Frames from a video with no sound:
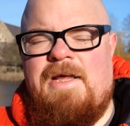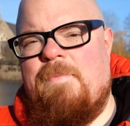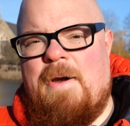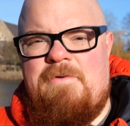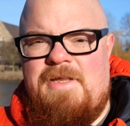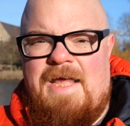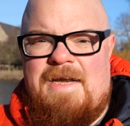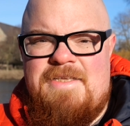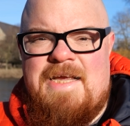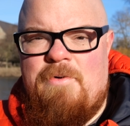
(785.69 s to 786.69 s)
Apparently it
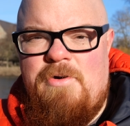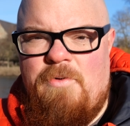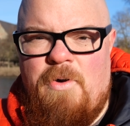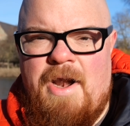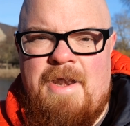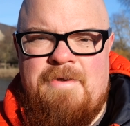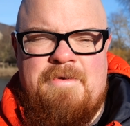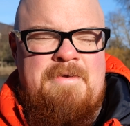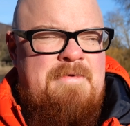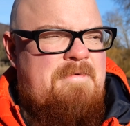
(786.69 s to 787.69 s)
had a tower at one
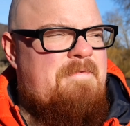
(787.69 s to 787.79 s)
end.